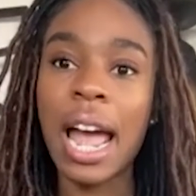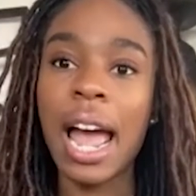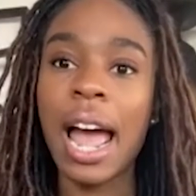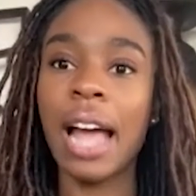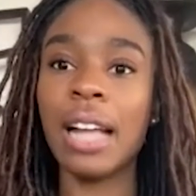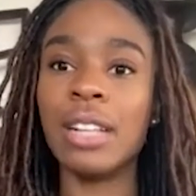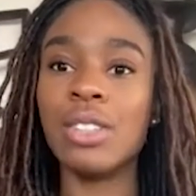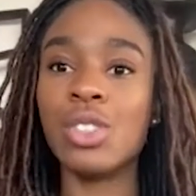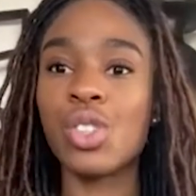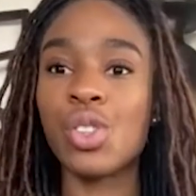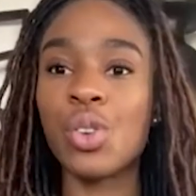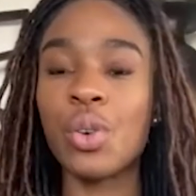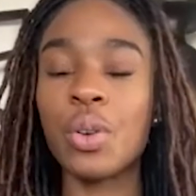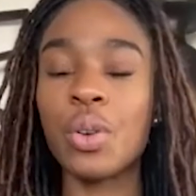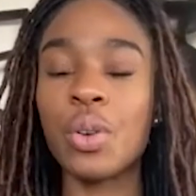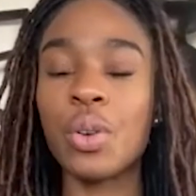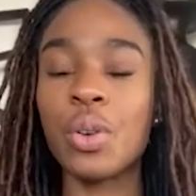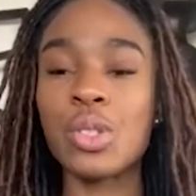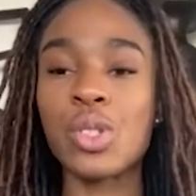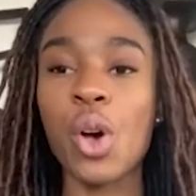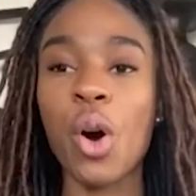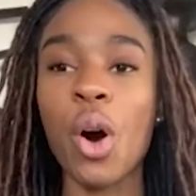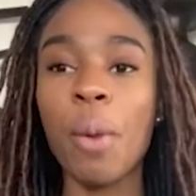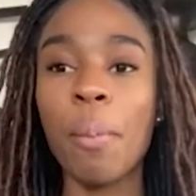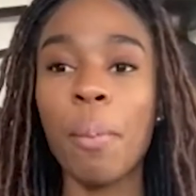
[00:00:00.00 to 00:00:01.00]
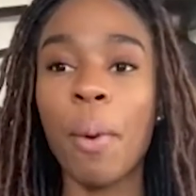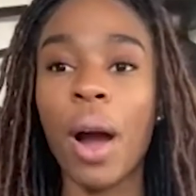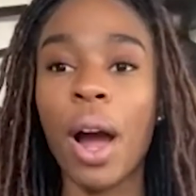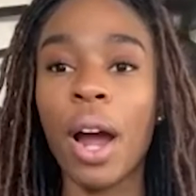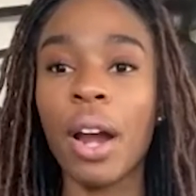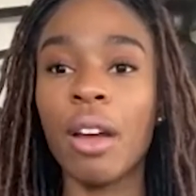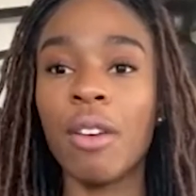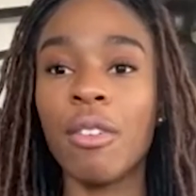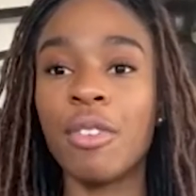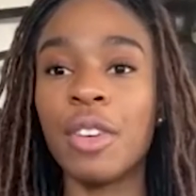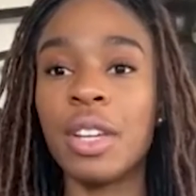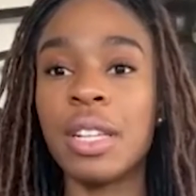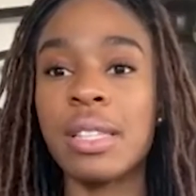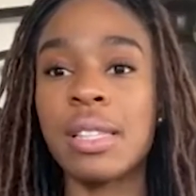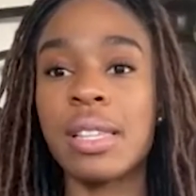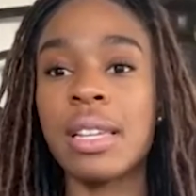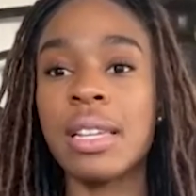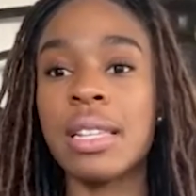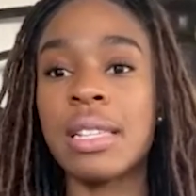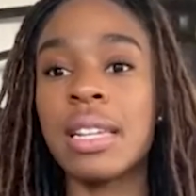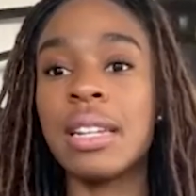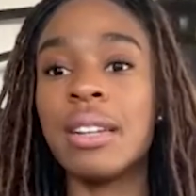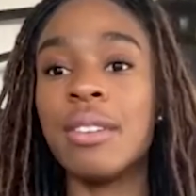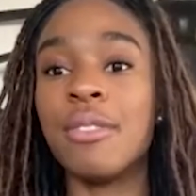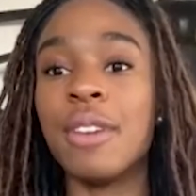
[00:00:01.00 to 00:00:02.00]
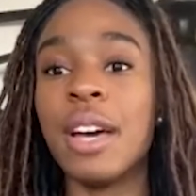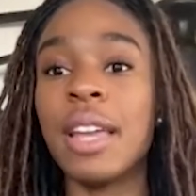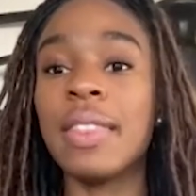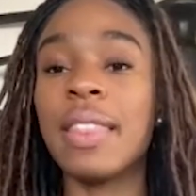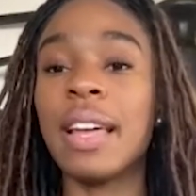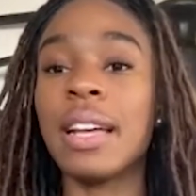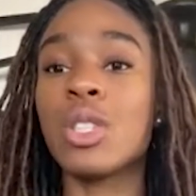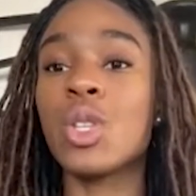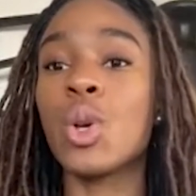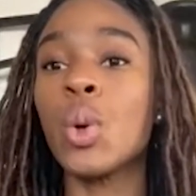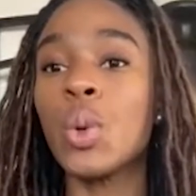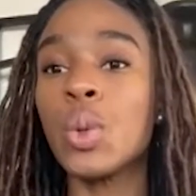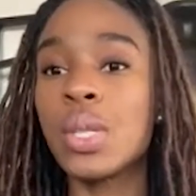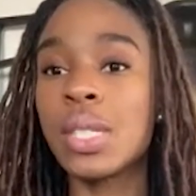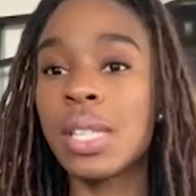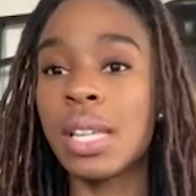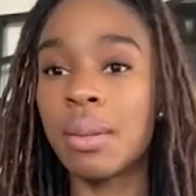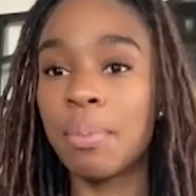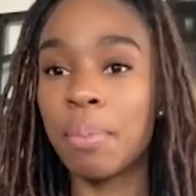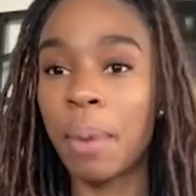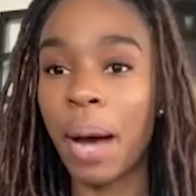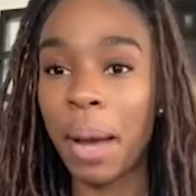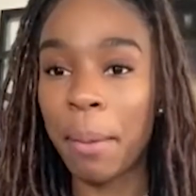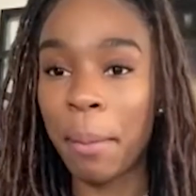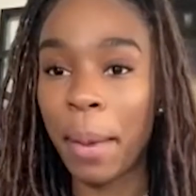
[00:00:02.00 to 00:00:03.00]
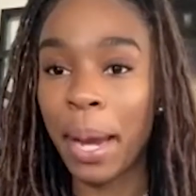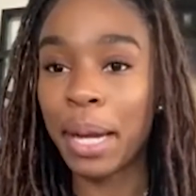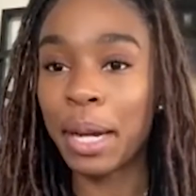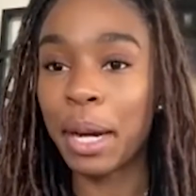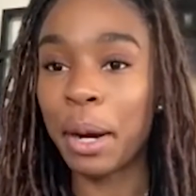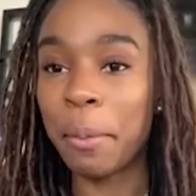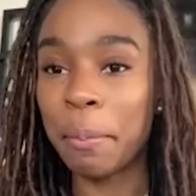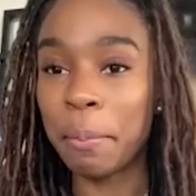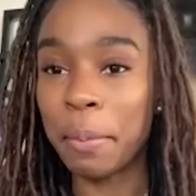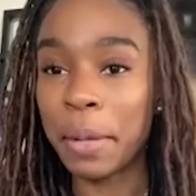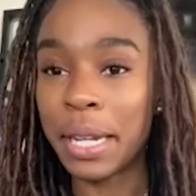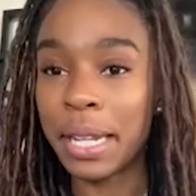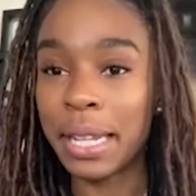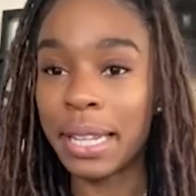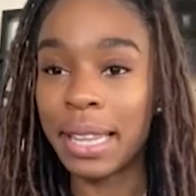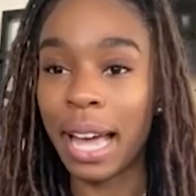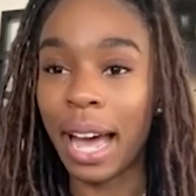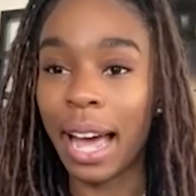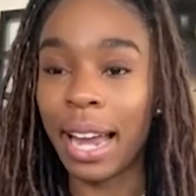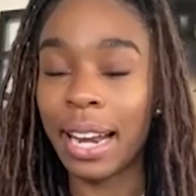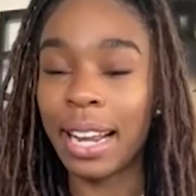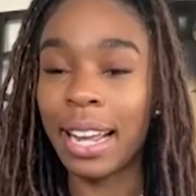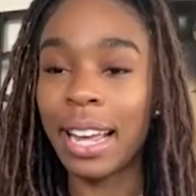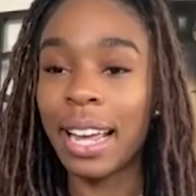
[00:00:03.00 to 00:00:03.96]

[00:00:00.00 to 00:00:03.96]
And so it's all part of, it's an event that's hosted by my company that